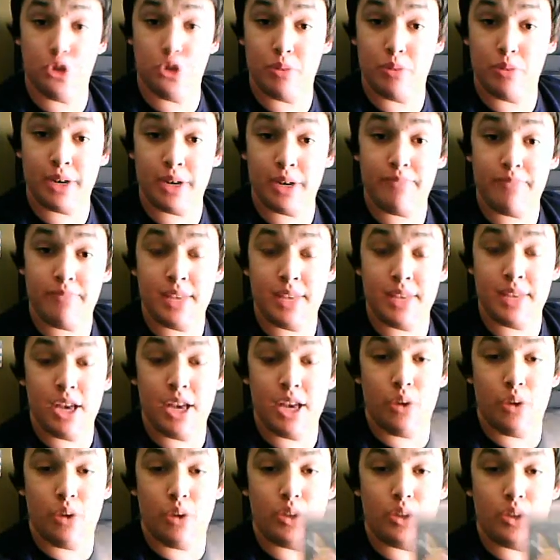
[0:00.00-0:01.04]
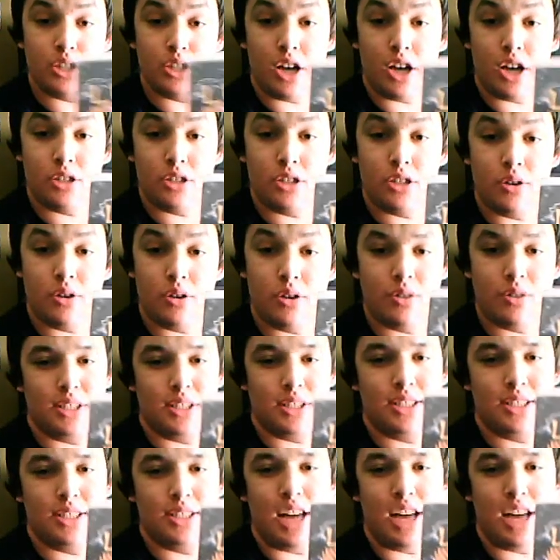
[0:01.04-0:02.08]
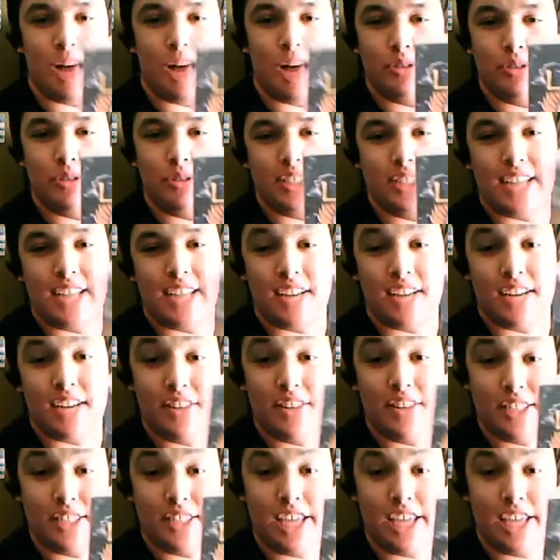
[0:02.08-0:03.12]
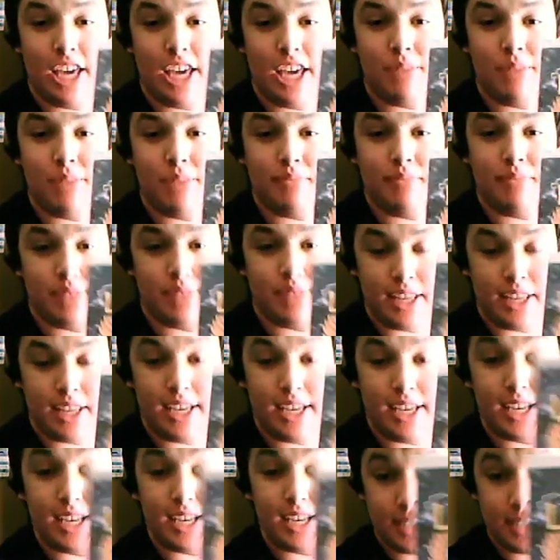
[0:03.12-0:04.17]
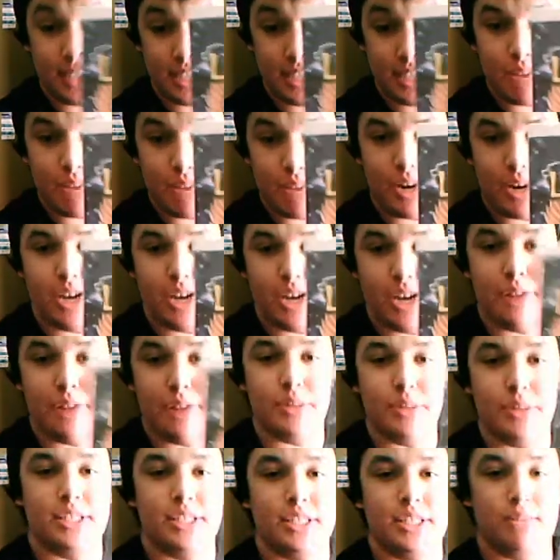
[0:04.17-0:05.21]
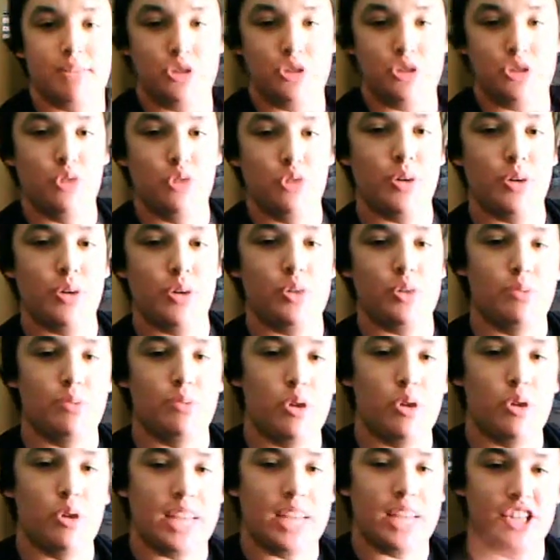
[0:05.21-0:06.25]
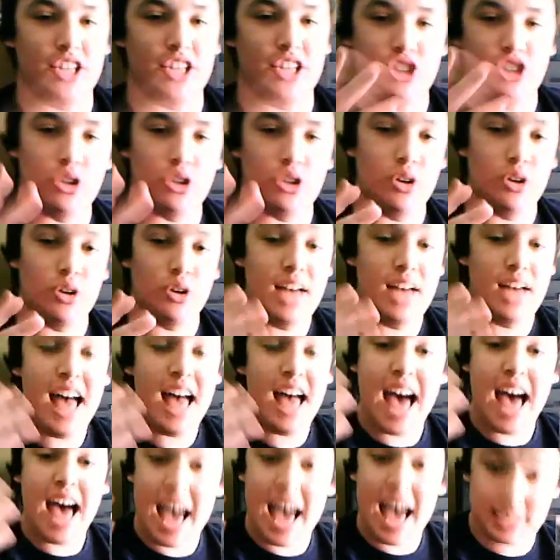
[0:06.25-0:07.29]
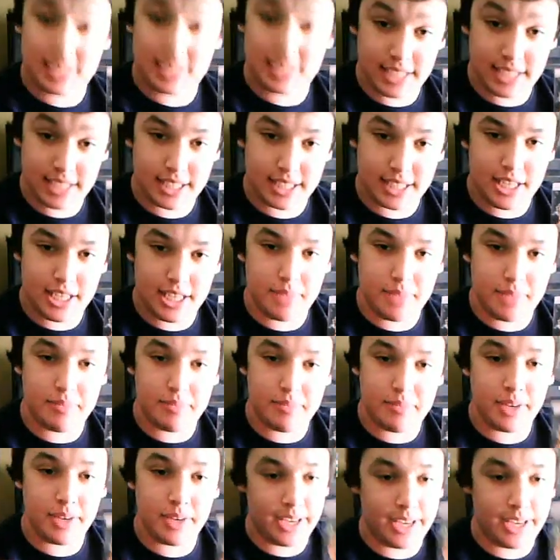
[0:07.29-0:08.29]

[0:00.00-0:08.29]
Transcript: Zuma, which is almost exactly the same thing as this game right here, but except Zuma was more like a jungle Aztec theme.